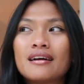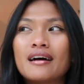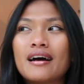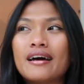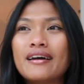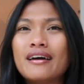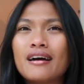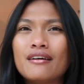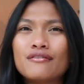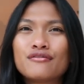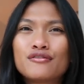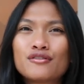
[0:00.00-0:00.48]
I
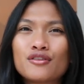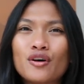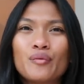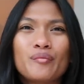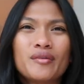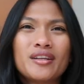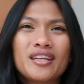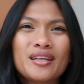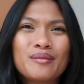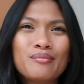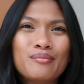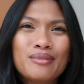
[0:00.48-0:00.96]
have so
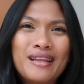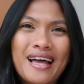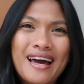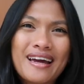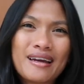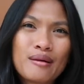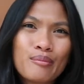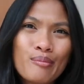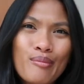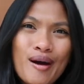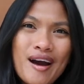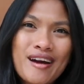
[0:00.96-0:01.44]
many
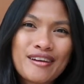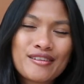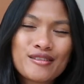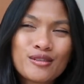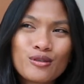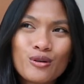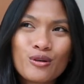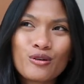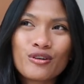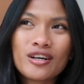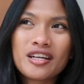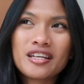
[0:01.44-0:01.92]
black
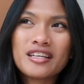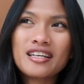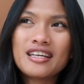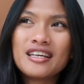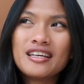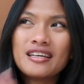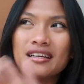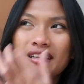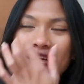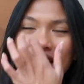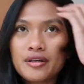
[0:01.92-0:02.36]
bags already.